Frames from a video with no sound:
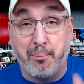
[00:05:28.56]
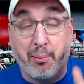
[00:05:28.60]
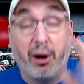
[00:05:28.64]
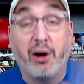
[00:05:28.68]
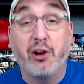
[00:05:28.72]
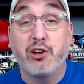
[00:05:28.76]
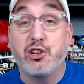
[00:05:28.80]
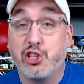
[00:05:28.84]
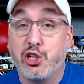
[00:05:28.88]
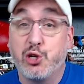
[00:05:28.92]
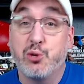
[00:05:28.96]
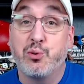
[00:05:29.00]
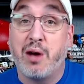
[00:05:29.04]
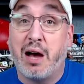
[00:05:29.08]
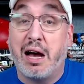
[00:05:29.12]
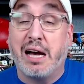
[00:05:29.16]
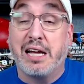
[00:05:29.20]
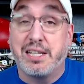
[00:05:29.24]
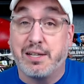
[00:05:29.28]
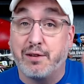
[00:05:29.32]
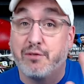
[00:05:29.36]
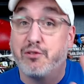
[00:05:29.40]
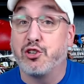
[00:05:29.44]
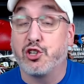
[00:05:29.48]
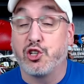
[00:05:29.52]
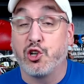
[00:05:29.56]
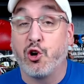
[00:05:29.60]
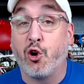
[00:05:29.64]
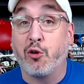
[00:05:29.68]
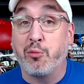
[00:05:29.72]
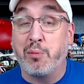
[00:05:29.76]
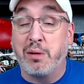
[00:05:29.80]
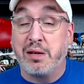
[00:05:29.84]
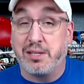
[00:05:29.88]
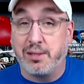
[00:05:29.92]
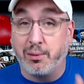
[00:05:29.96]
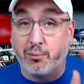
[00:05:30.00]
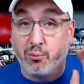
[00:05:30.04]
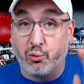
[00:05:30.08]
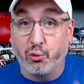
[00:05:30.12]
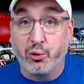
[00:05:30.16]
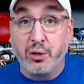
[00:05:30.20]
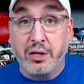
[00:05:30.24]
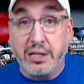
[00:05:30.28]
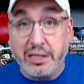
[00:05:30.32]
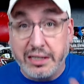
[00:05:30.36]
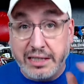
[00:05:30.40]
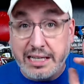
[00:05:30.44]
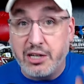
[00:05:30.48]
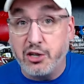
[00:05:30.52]
A bunch of you guys have shown me some
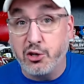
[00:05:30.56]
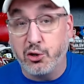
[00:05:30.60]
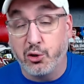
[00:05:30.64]
really